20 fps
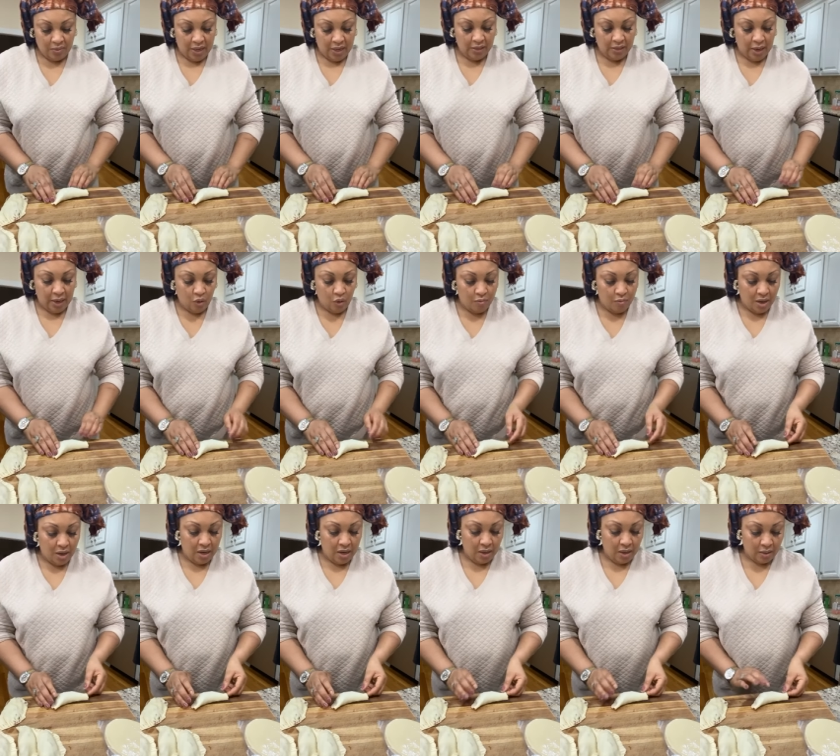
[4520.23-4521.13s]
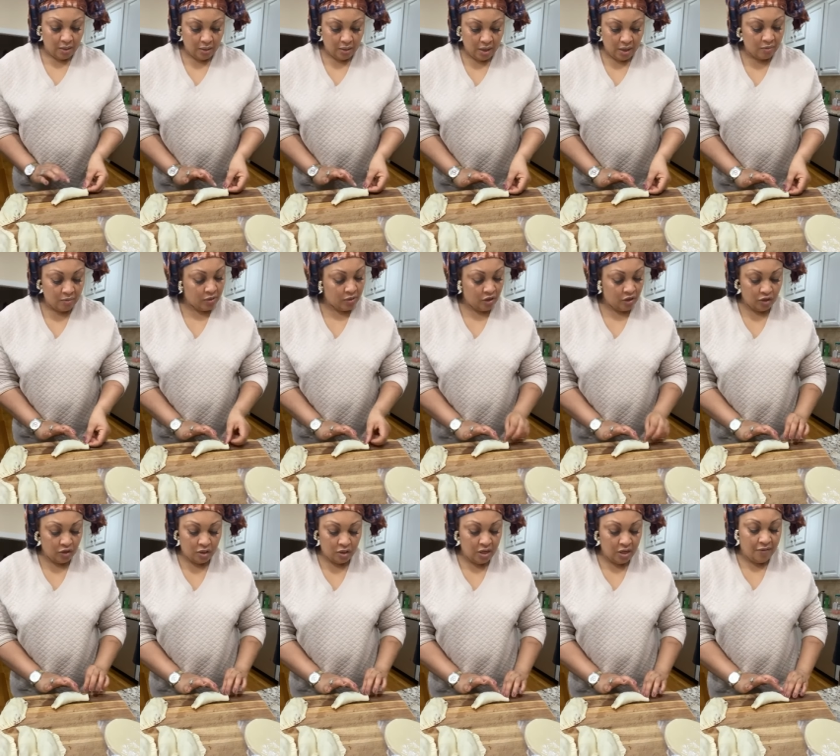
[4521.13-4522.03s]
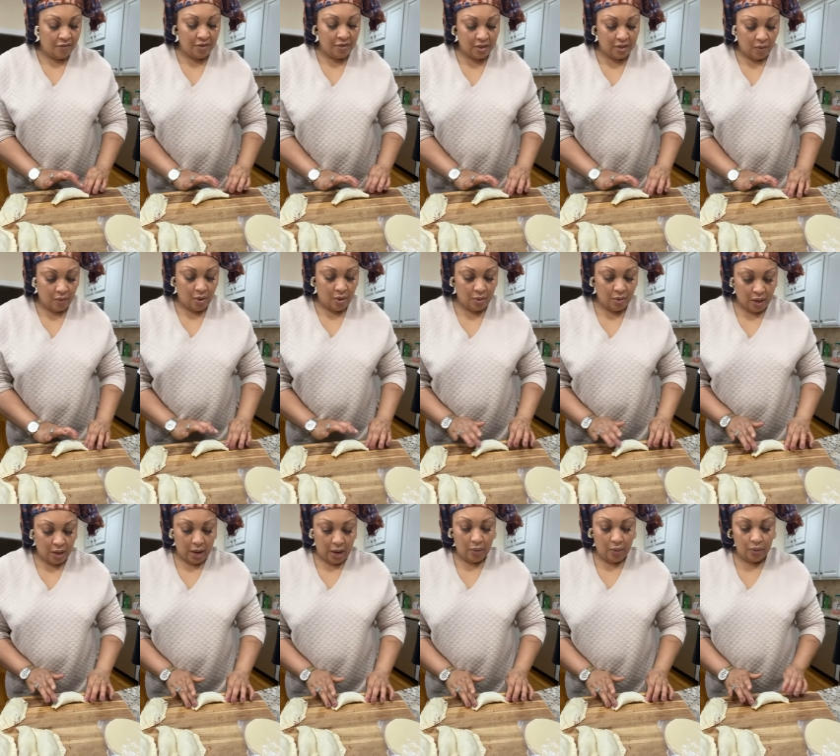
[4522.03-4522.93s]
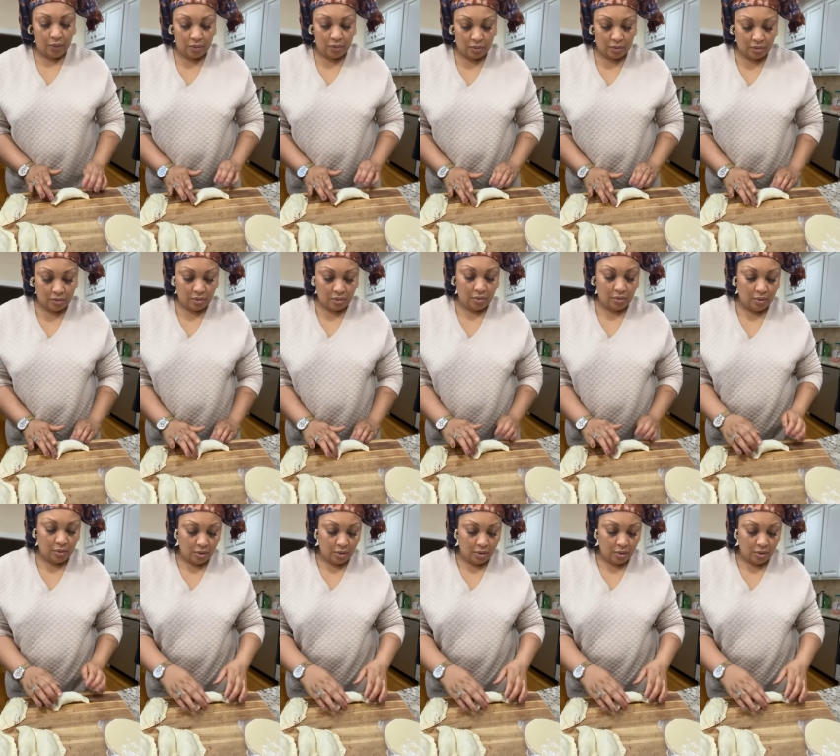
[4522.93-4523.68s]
sometimes i will make it and just leave it around the house